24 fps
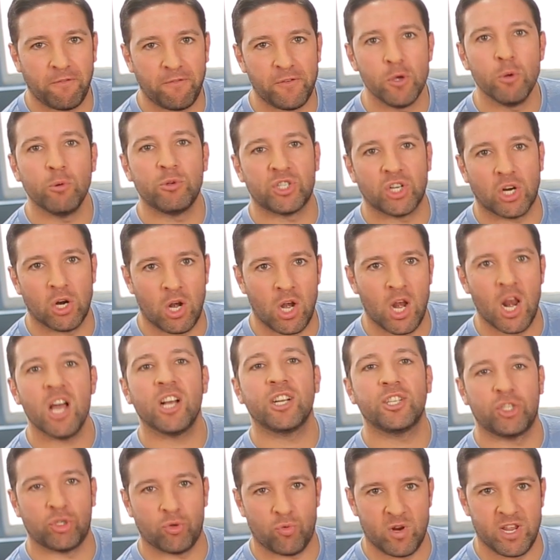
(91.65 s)
Future
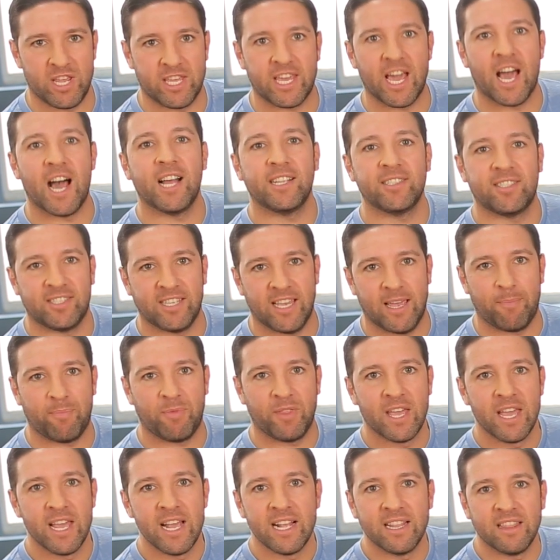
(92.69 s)
Luxury
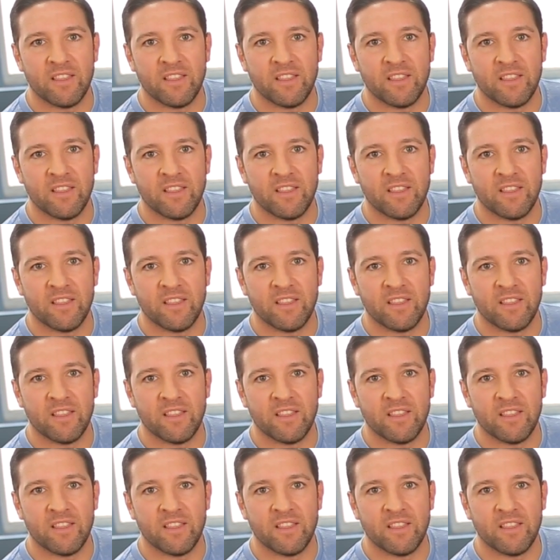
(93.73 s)
Concept,